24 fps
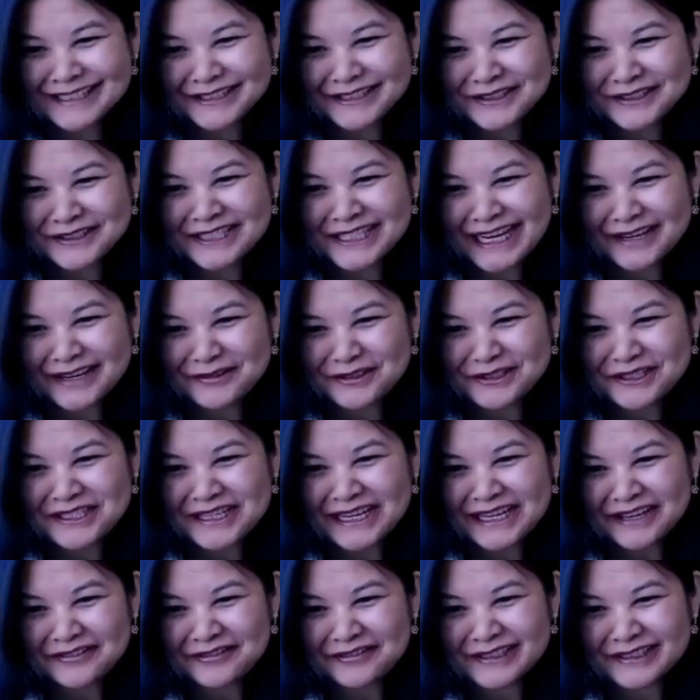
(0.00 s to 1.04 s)
it's a good time
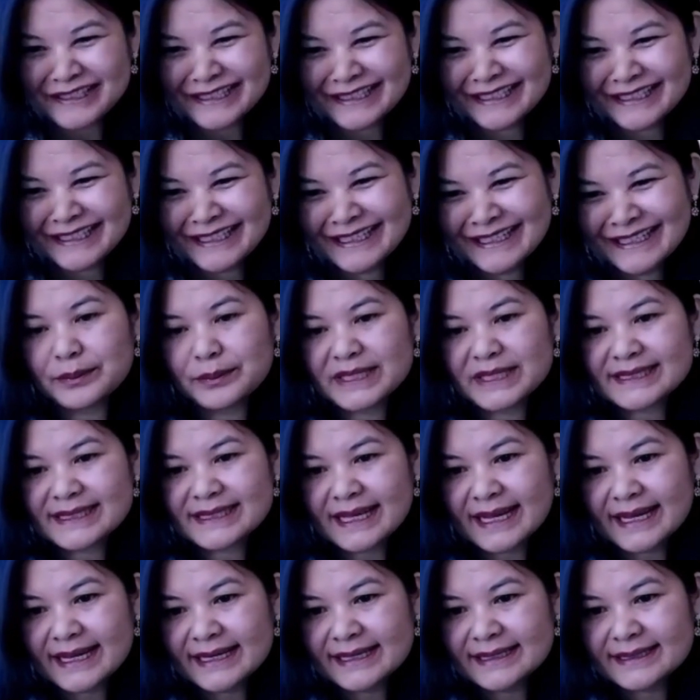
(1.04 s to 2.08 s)
to travel. So
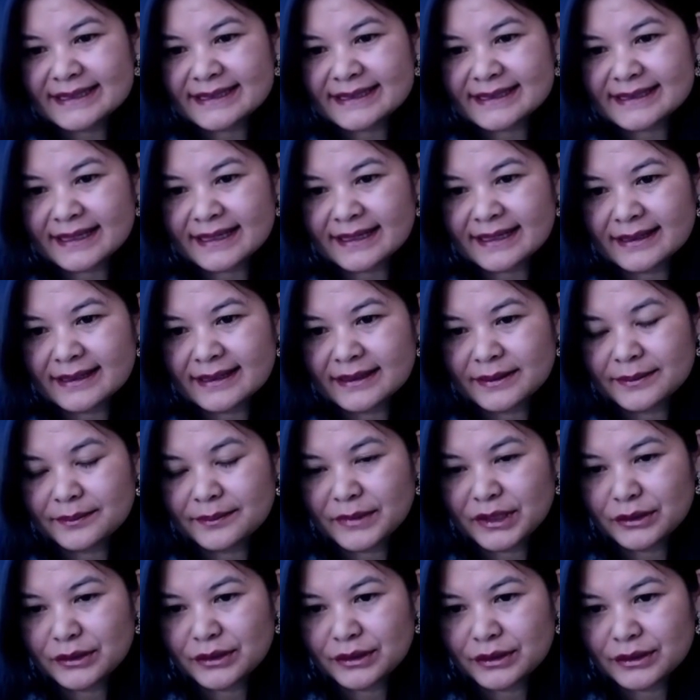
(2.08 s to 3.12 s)
besides,
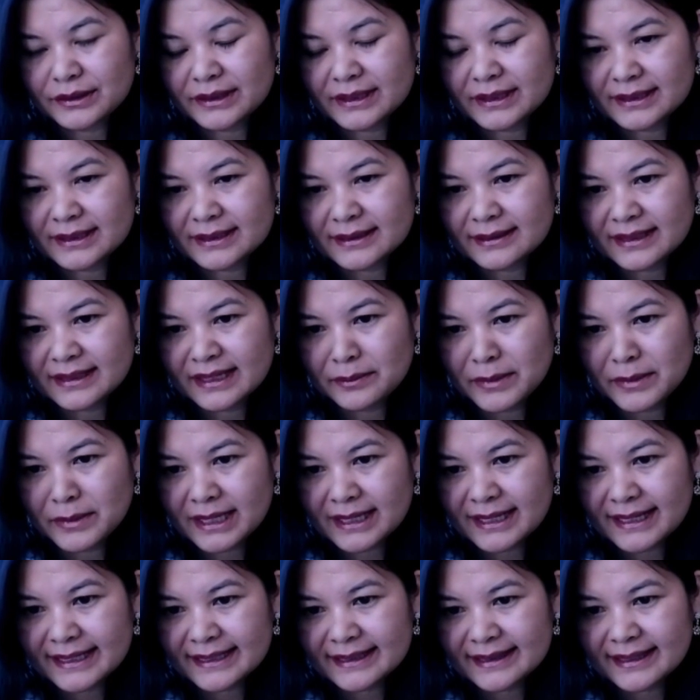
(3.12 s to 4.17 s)
the
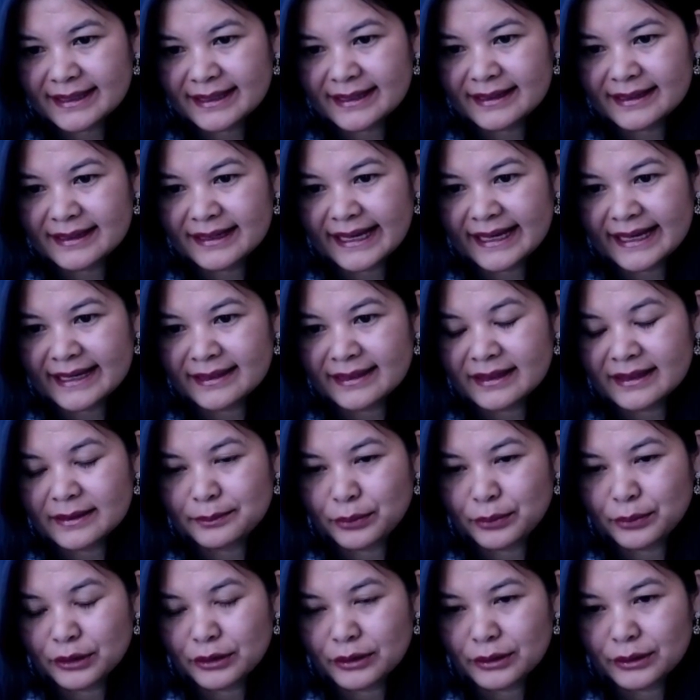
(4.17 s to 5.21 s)
Ema Keithel
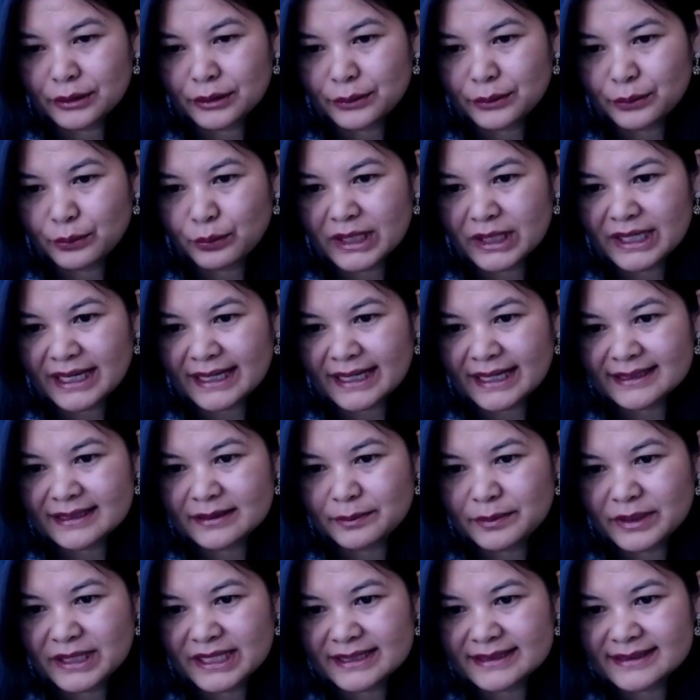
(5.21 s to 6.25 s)
and the Polo, what
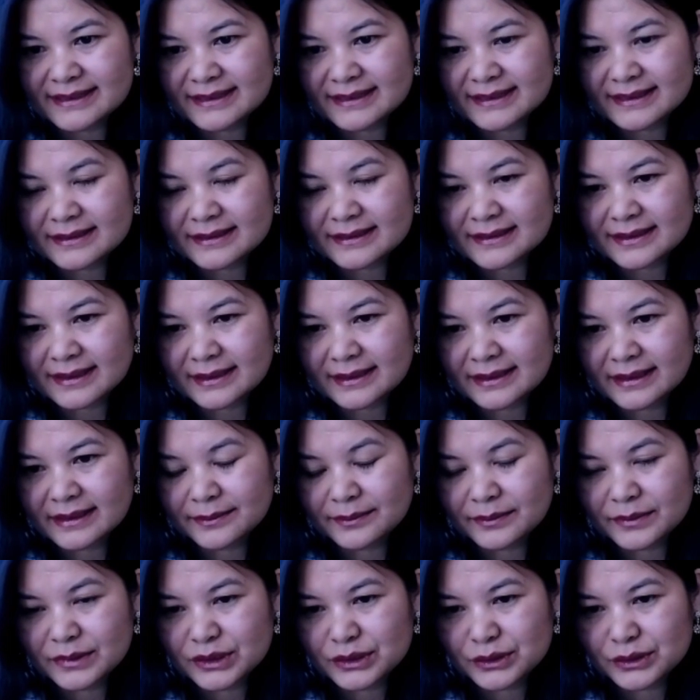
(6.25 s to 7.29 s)
other places
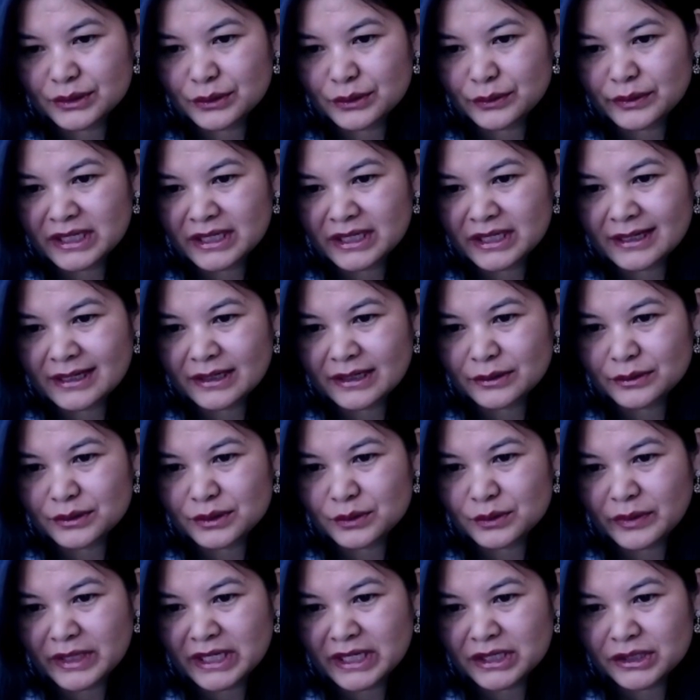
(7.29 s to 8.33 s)
do you
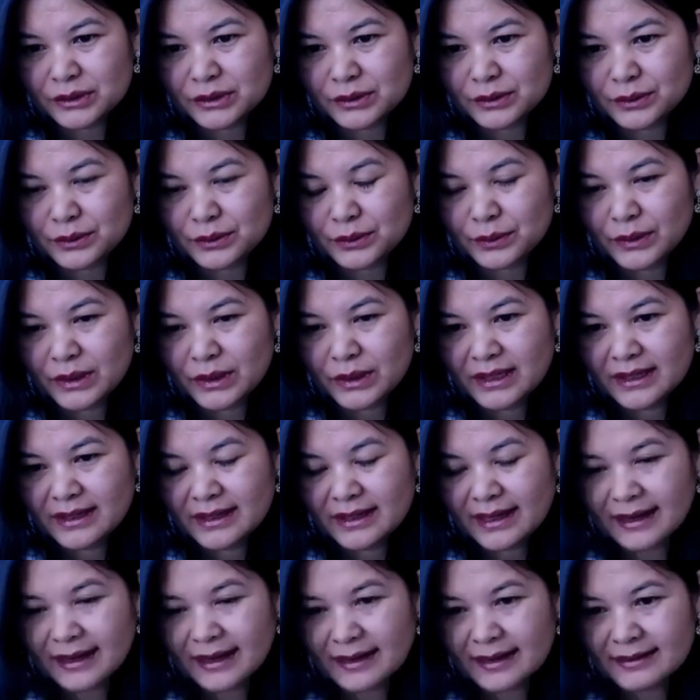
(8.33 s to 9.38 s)
include when you
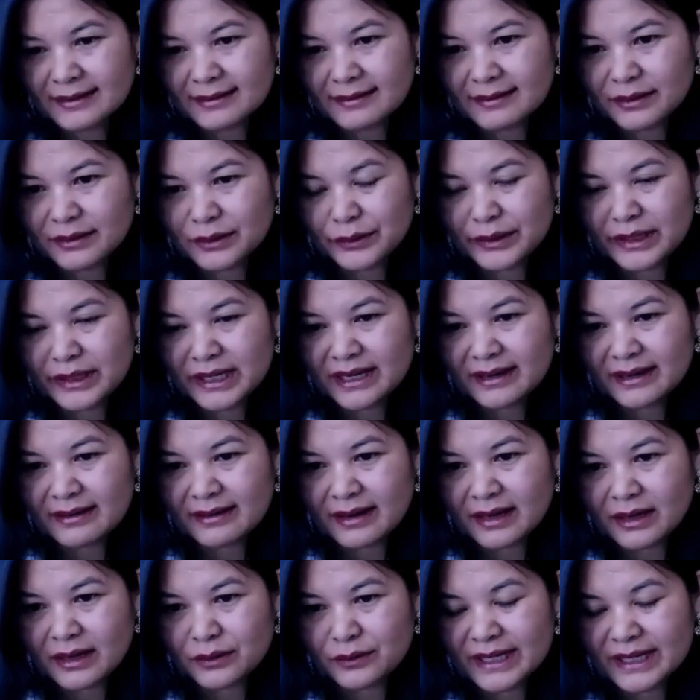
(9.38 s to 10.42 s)
are
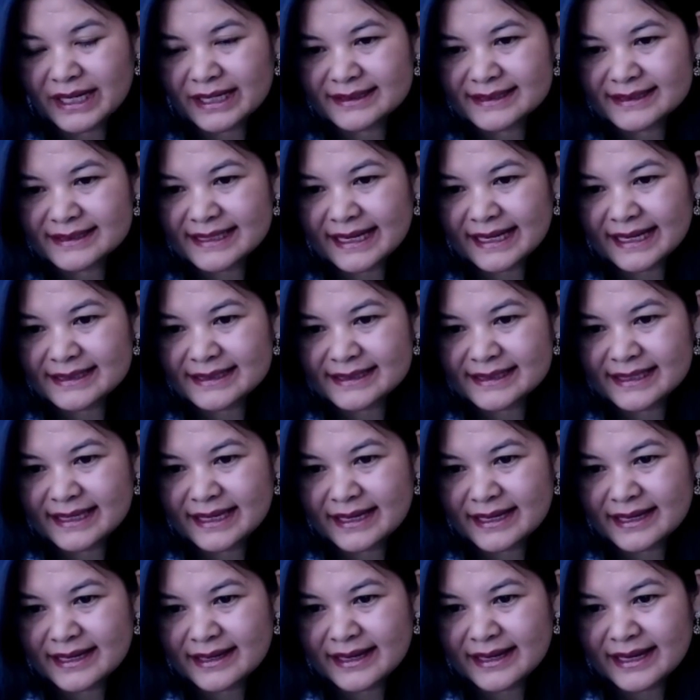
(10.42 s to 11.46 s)
going around and
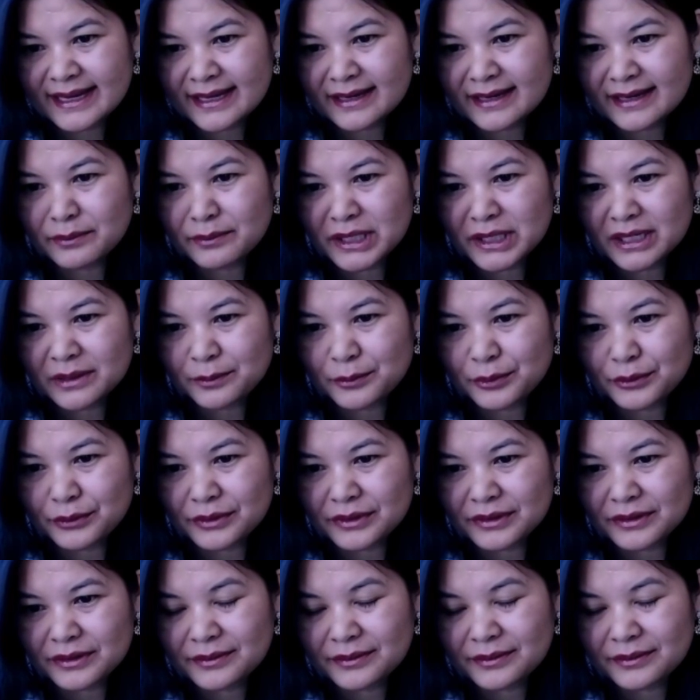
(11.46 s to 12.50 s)
sightseeing in
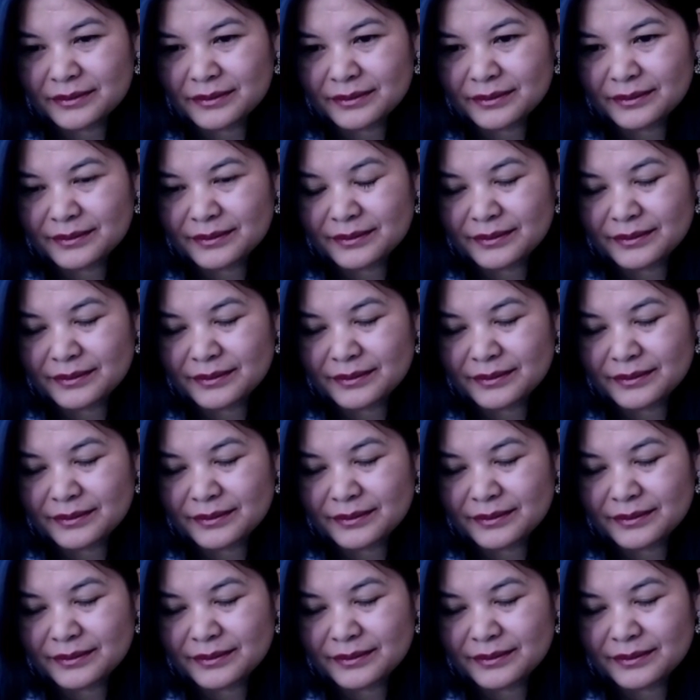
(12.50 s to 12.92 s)
Manipur?